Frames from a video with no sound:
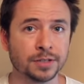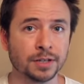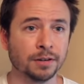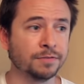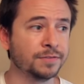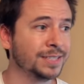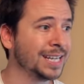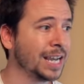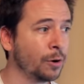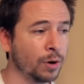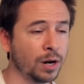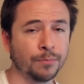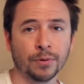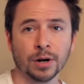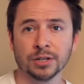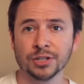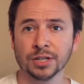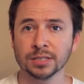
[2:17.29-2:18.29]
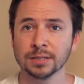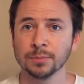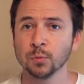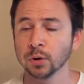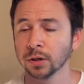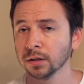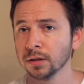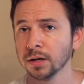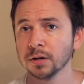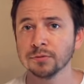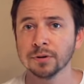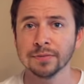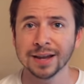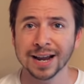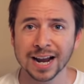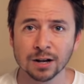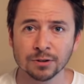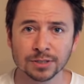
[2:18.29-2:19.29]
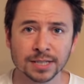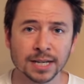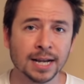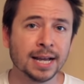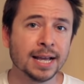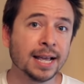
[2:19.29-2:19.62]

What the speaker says: of DIY projects I'm working on around the house.